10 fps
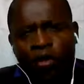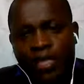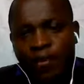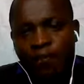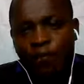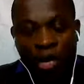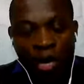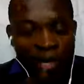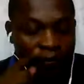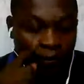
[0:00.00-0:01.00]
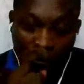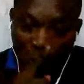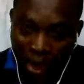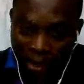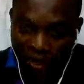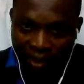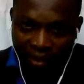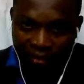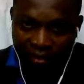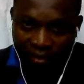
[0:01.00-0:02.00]
You know that if you are late for
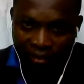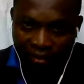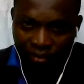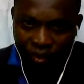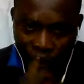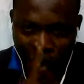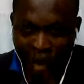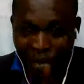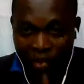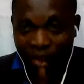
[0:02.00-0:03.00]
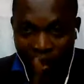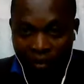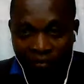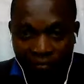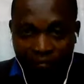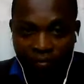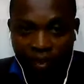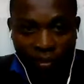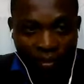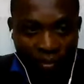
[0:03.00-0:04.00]
work one more time,
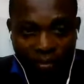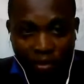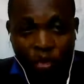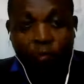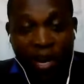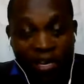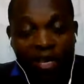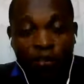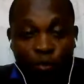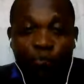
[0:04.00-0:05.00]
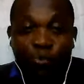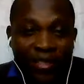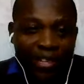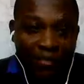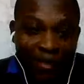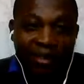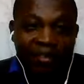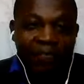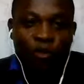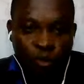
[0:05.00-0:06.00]
your manager will put a
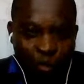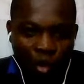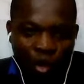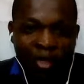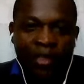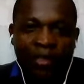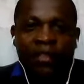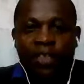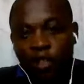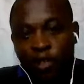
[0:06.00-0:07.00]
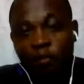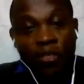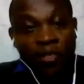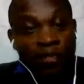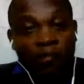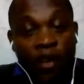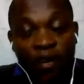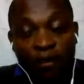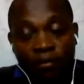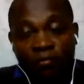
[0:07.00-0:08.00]
written warning in your personnel
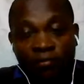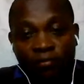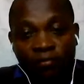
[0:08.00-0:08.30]
file.